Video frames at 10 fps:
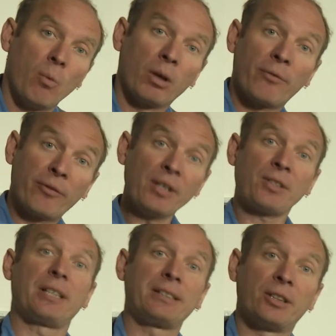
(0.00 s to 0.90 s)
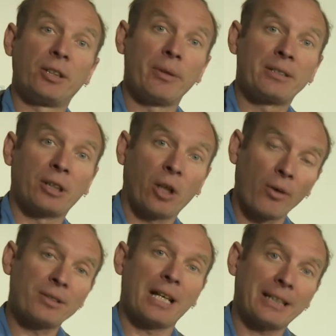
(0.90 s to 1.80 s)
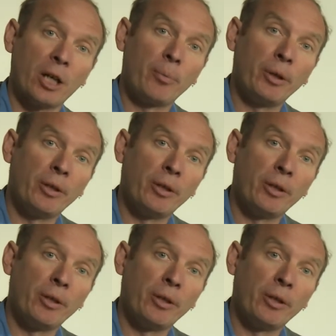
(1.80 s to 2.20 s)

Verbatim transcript: Well, the first thing to do is to contact the Open